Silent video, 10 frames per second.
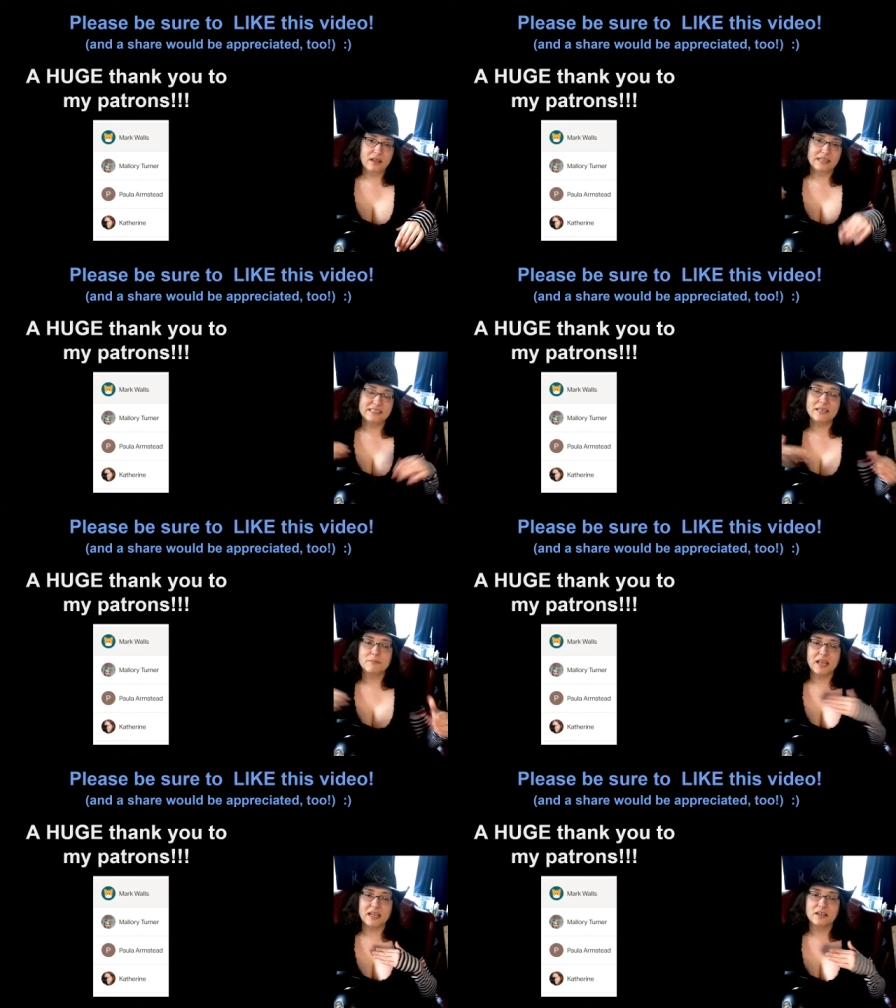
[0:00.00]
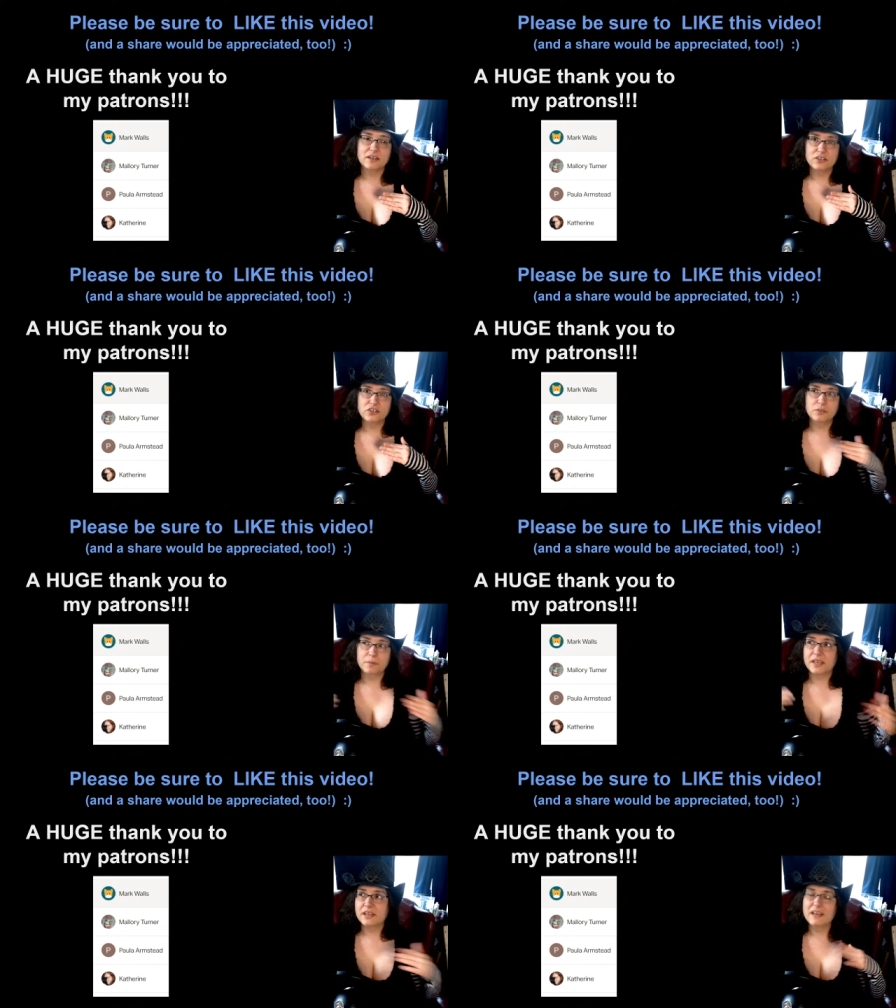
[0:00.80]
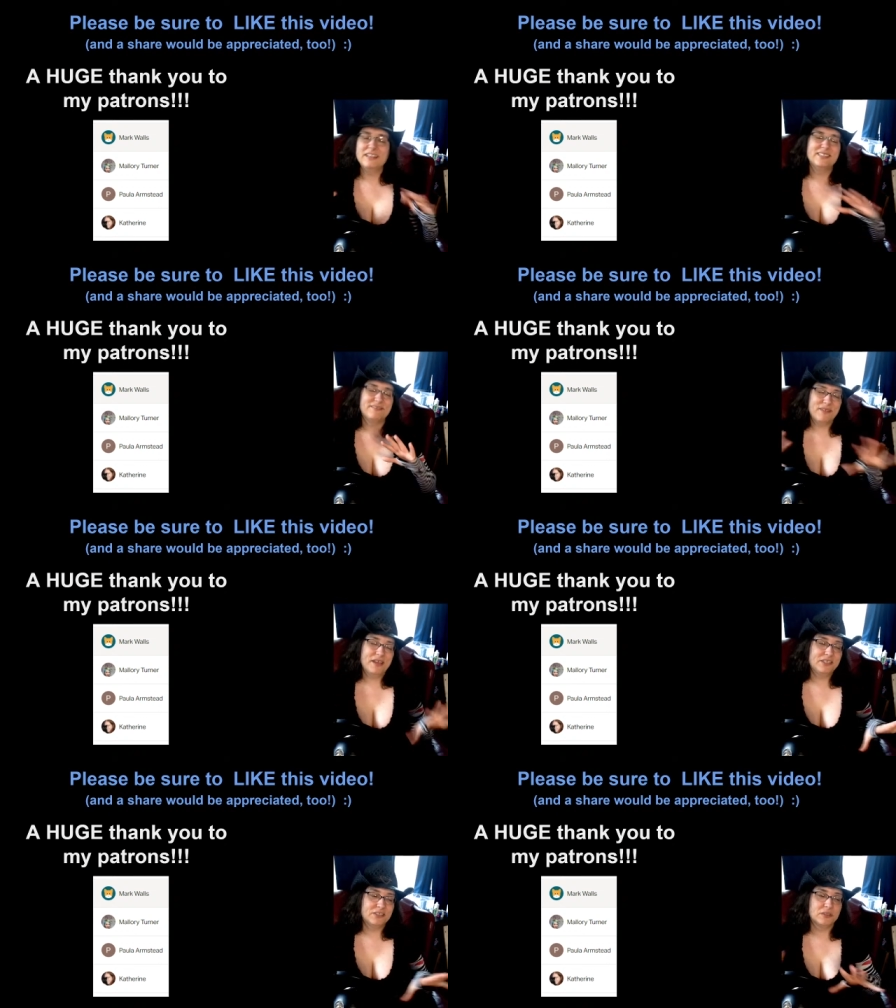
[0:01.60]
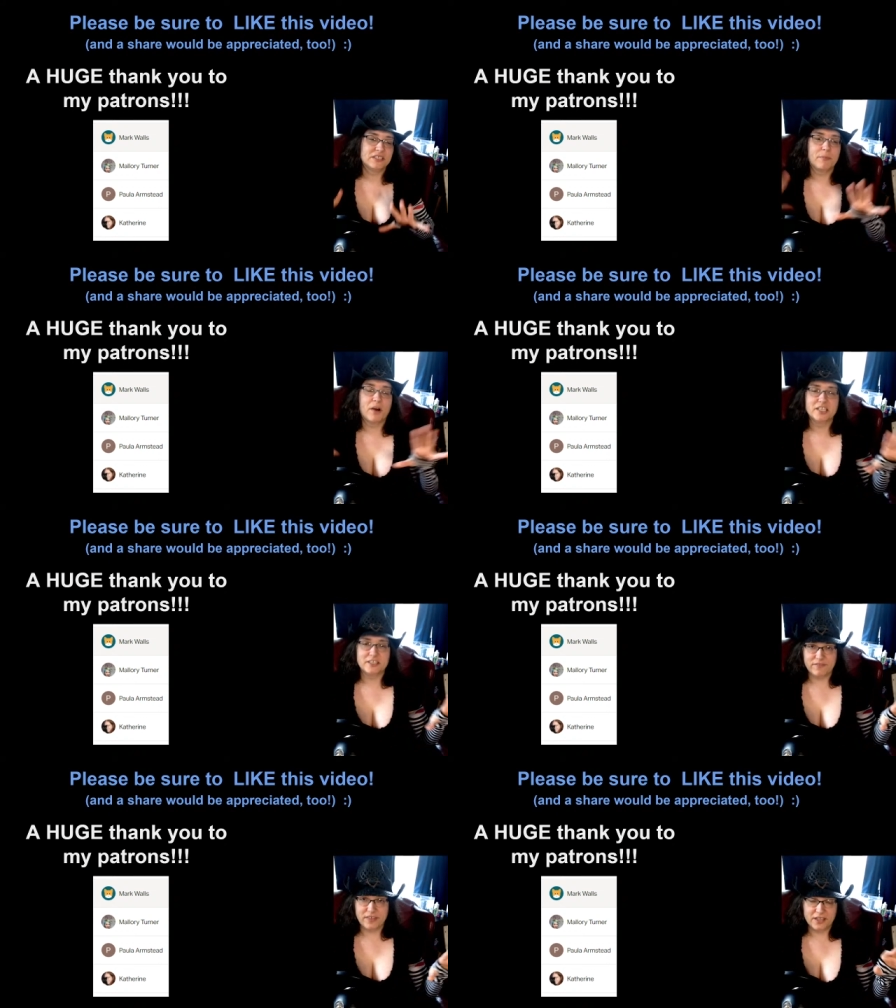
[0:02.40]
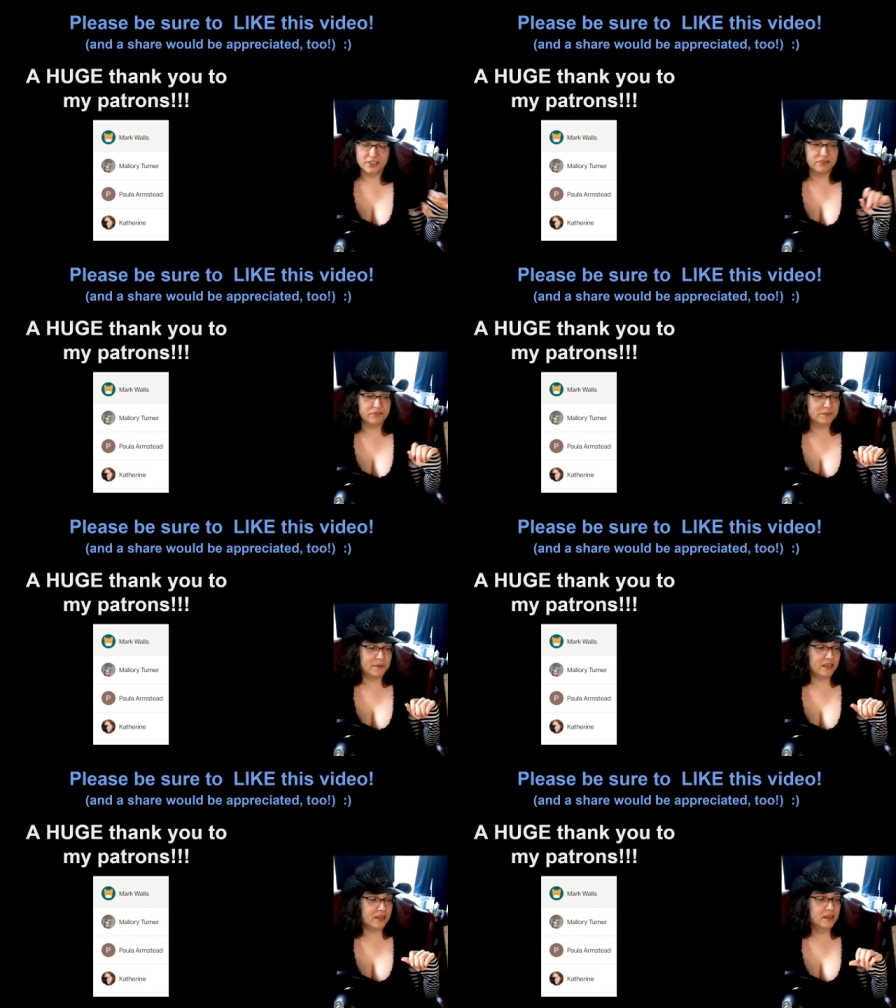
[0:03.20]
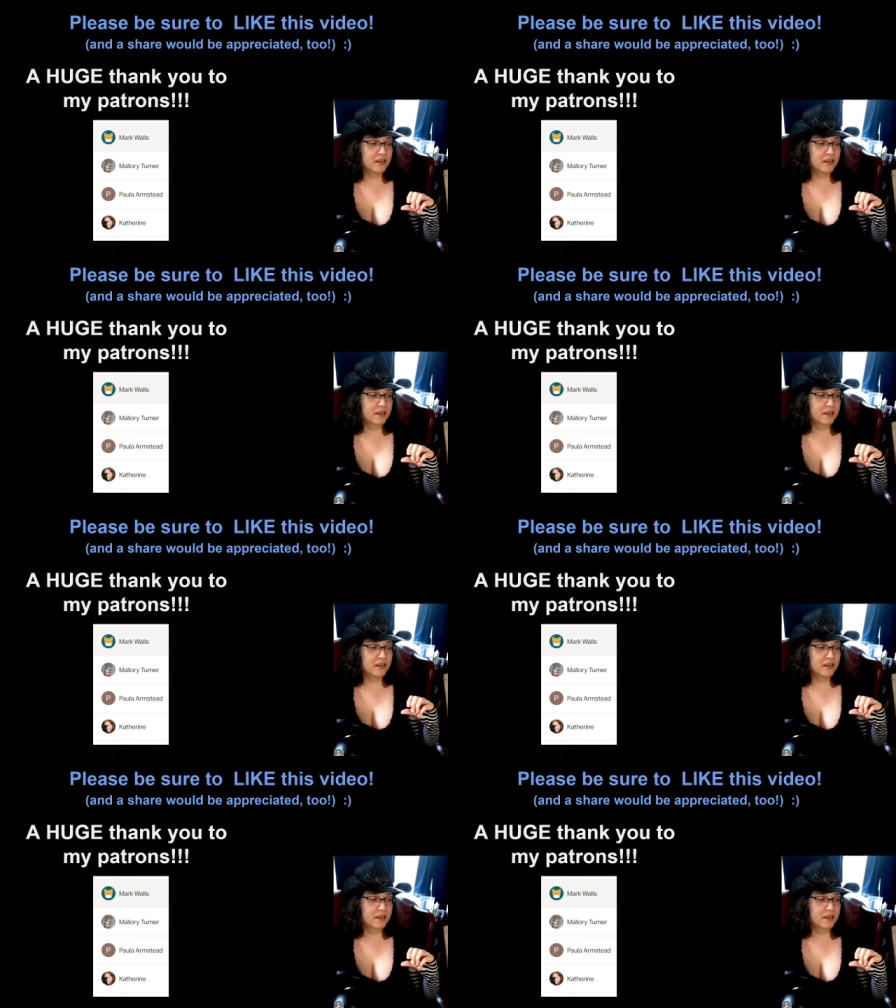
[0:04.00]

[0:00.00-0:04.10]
it seemed like duplicate. It just it just wasn't a positive thing, generally speaking.